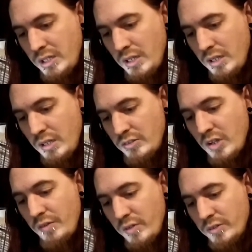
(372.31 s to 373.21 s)
Yeah,
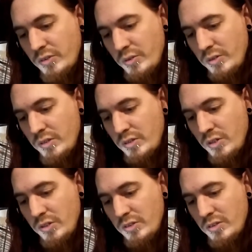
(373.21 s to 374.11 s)
Saffron's
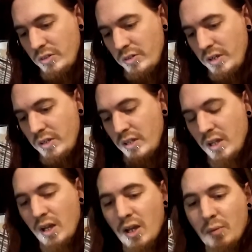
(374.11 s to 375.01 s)
curse is all right,
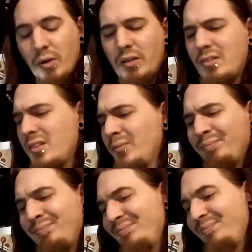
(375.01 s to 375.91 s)
but
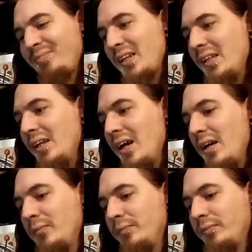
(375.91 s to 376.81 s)

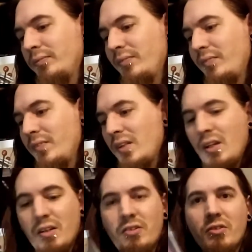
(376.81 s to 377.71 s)
yeah
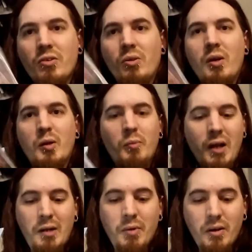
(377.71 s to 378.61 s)
th this is no longer
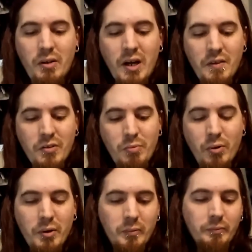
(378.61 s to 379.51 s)
black metal at this
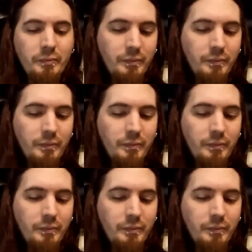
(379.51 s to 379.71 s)
point.